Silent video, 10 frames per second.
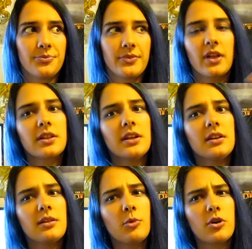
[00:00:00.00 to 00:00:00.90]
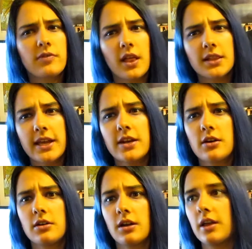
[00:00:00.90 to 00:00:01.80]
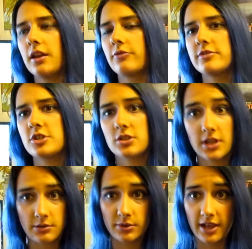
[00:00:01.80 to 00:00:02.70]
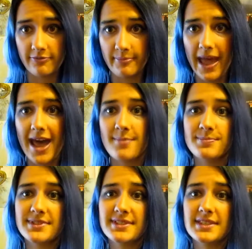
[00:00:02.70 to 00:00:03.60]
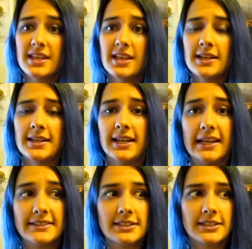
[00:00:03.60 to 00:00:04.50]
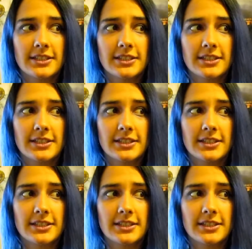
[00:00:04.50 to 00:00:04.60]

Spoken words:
I'll get into more of that later, and eventually I will have maps and